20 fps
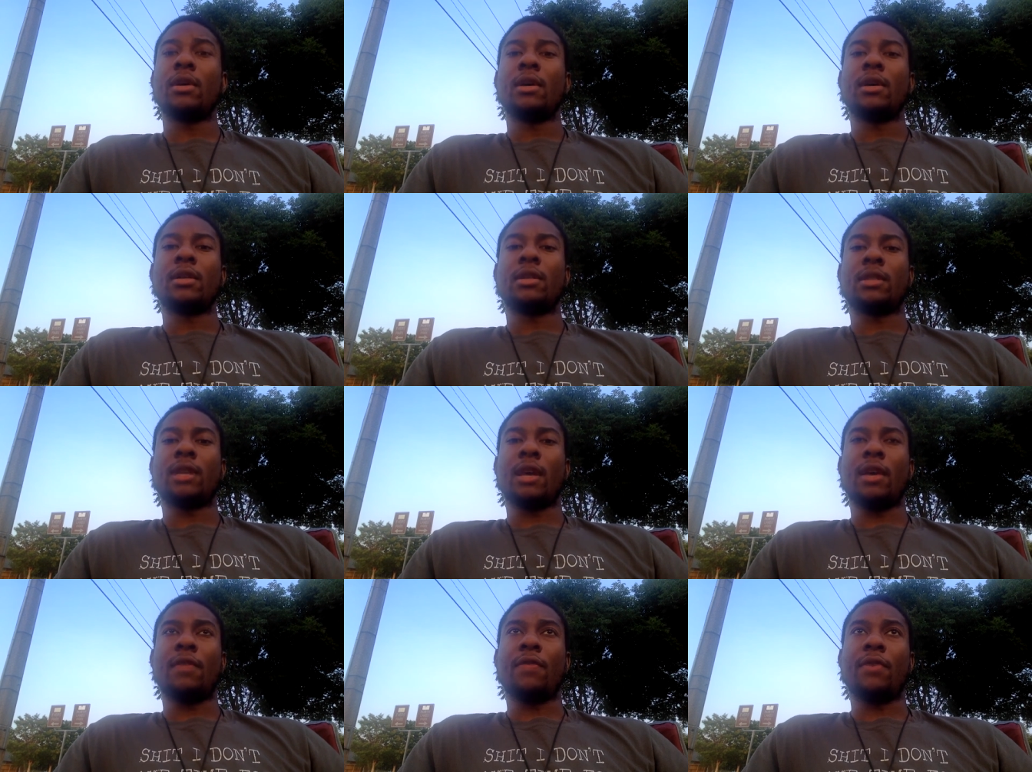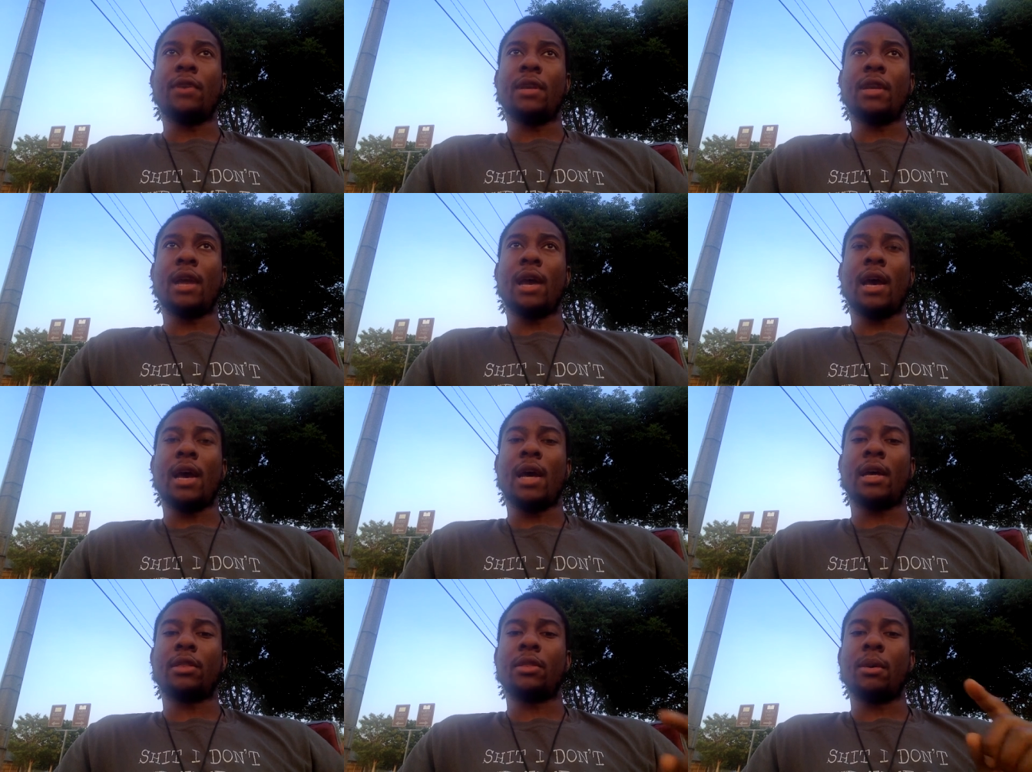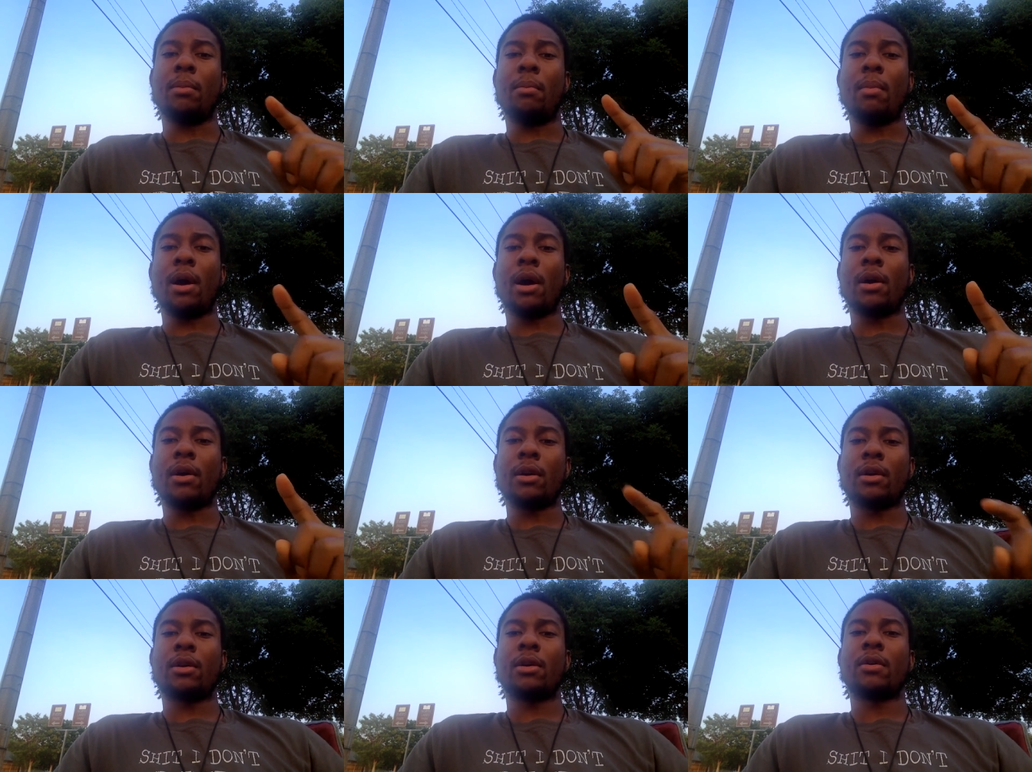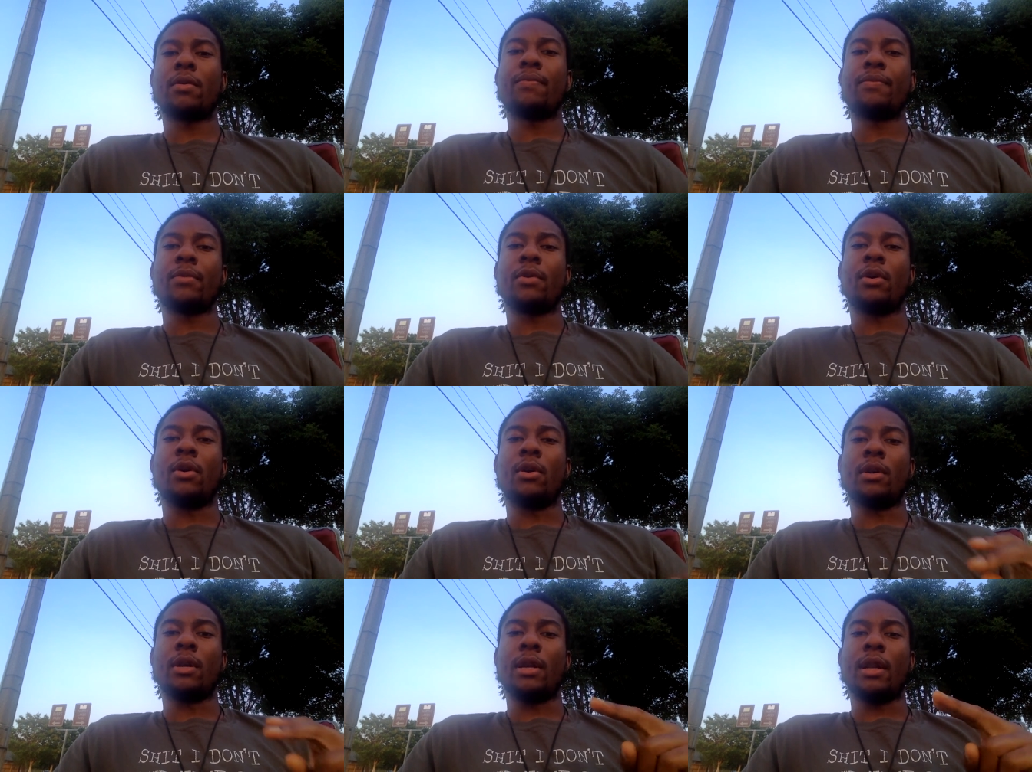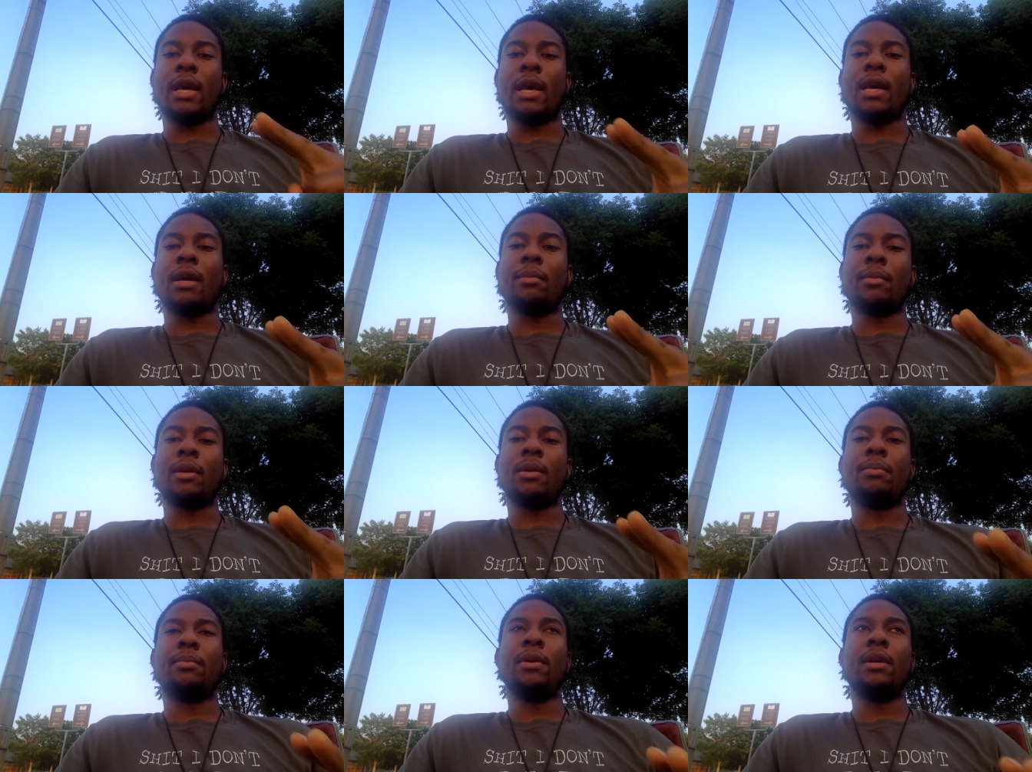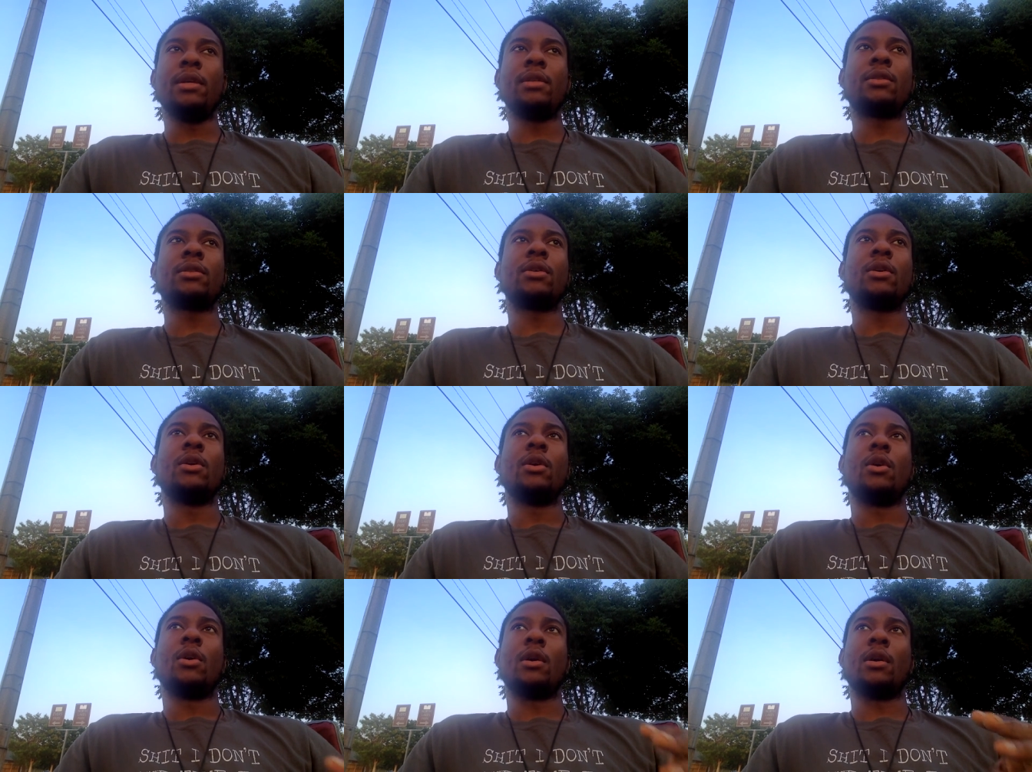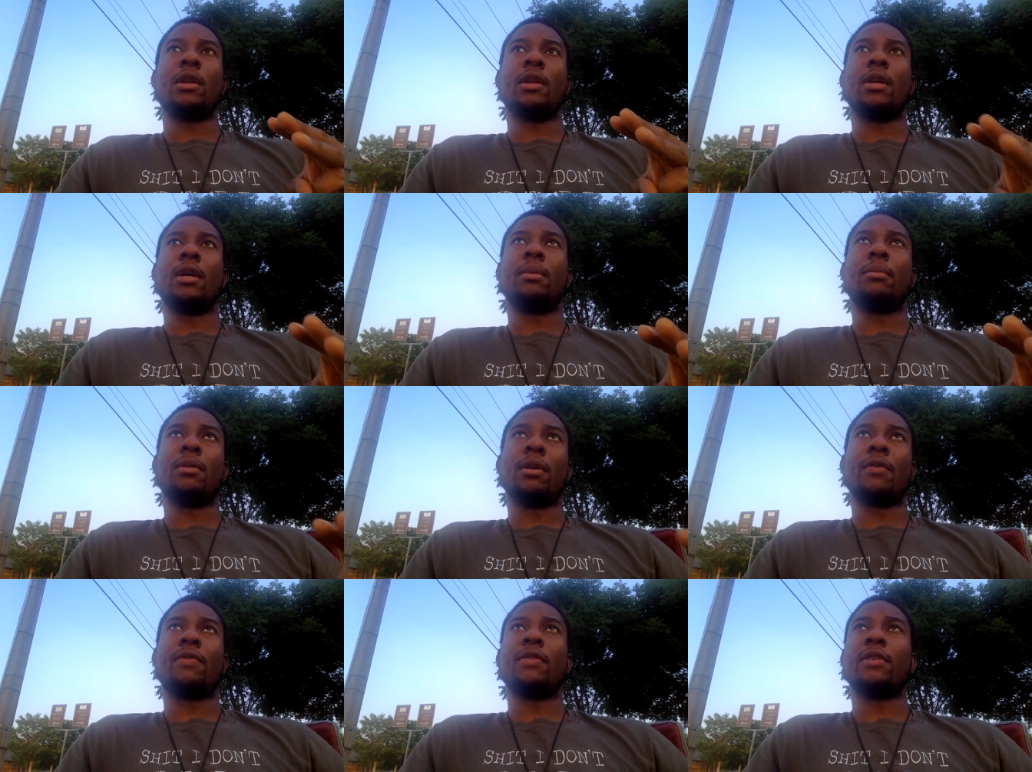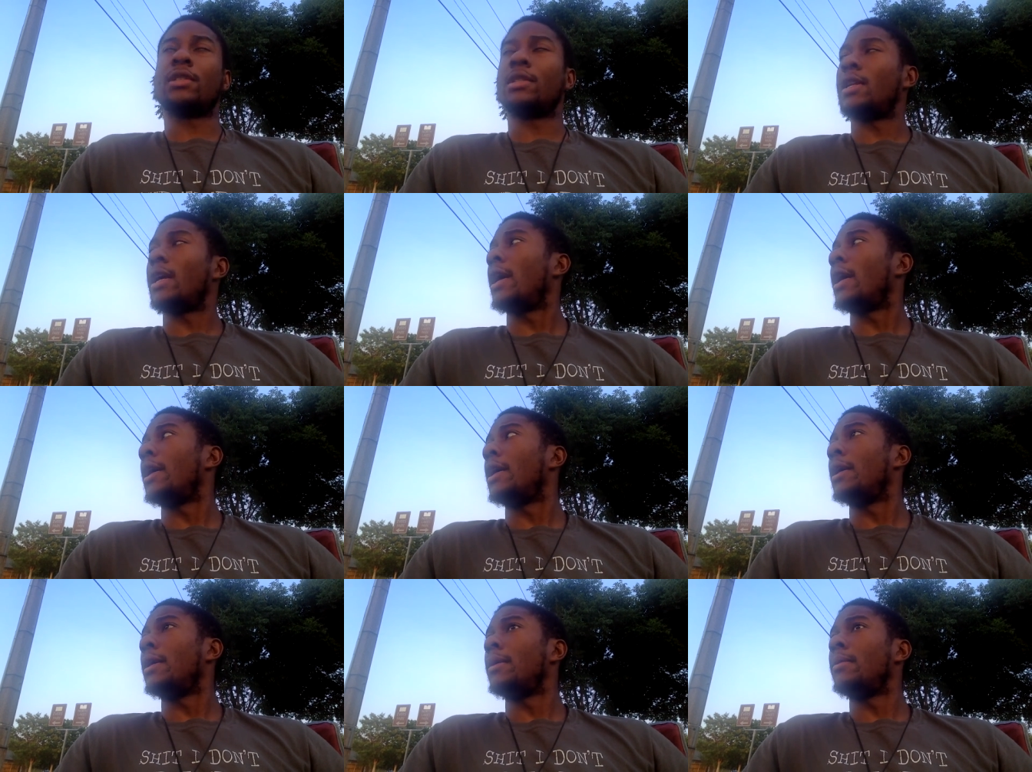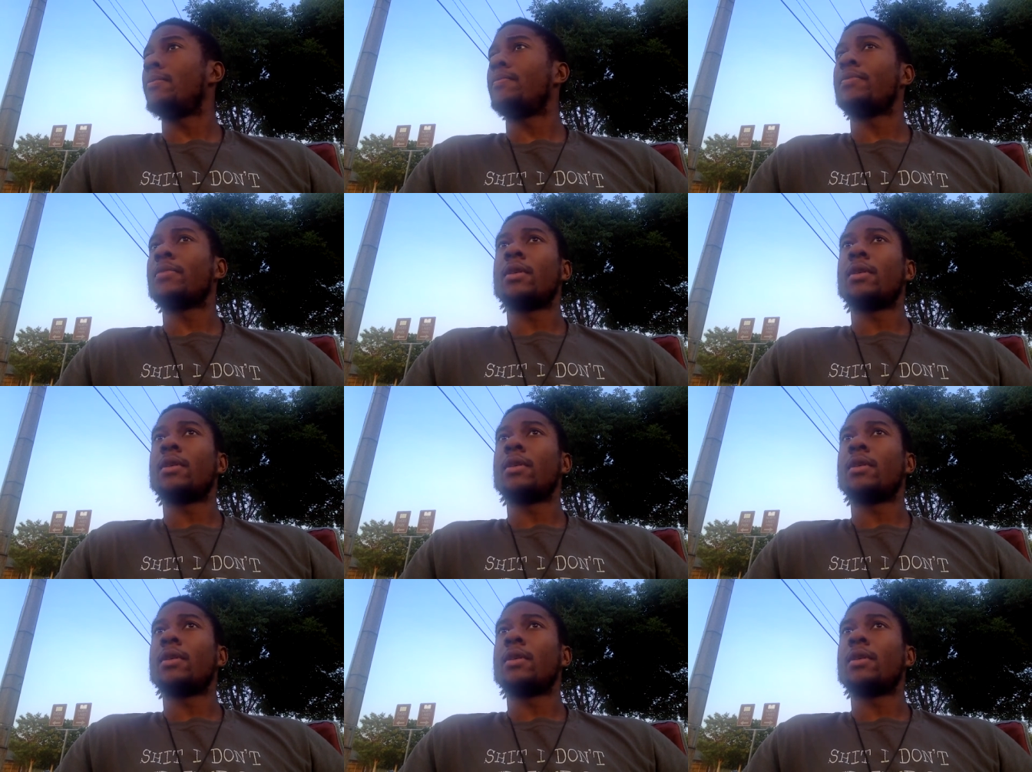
save he that had the mark or the name of the beast or the number of his name.